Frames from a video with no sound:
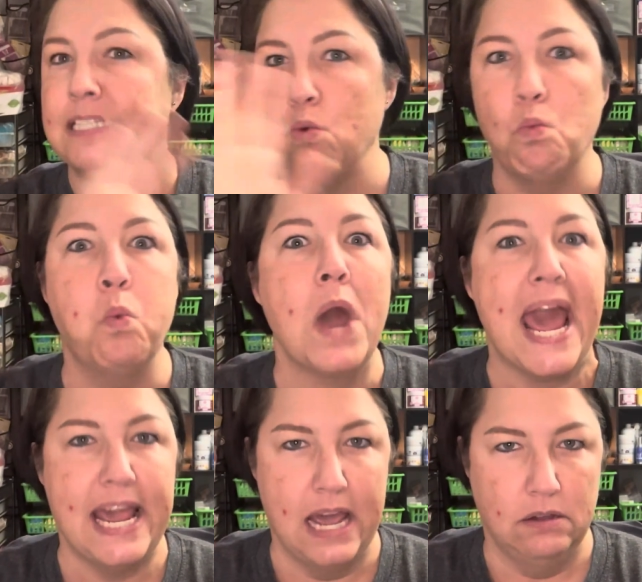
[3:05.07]

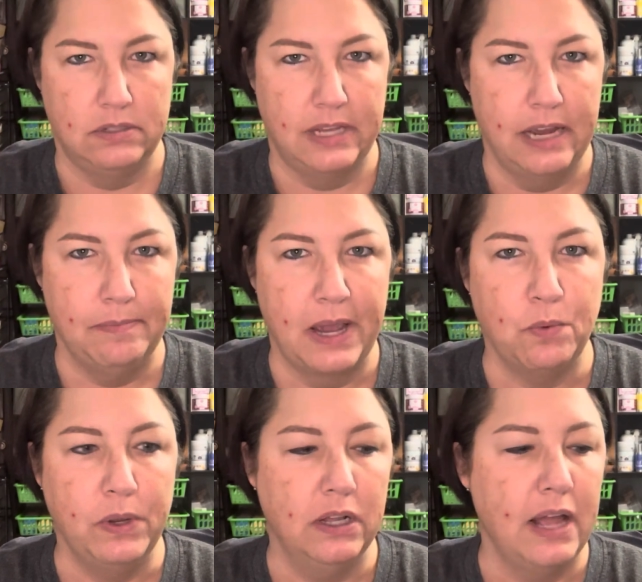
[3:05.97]
way outside my
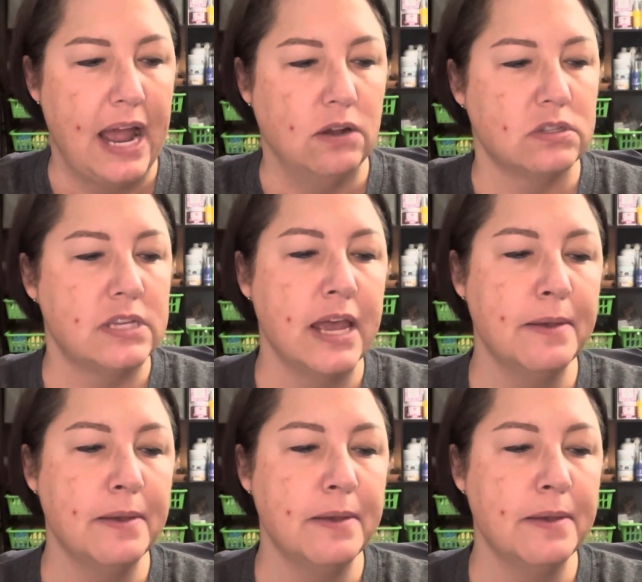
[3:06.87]
wheelhouse,